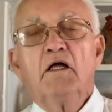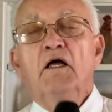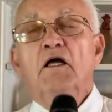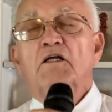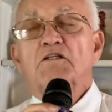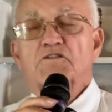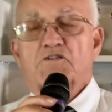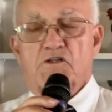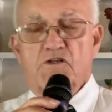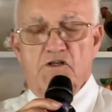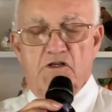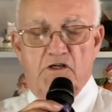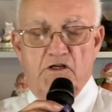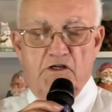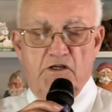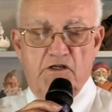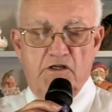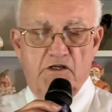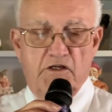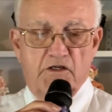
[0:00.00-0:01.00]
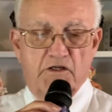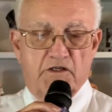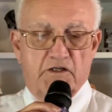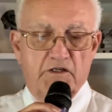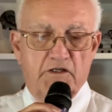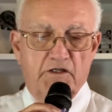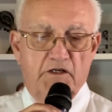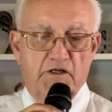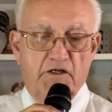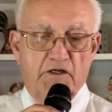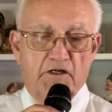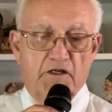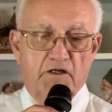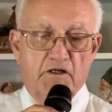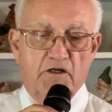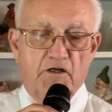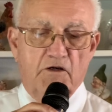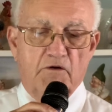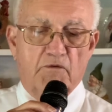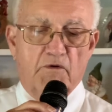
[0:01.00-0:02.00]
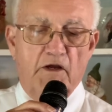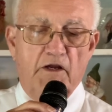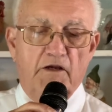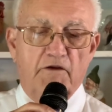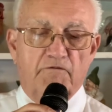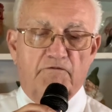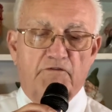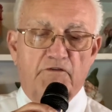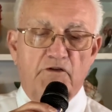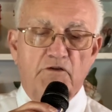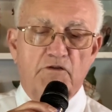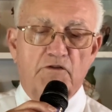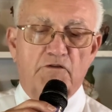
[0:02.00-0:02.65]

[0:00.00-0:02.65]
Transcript: seeking a refuge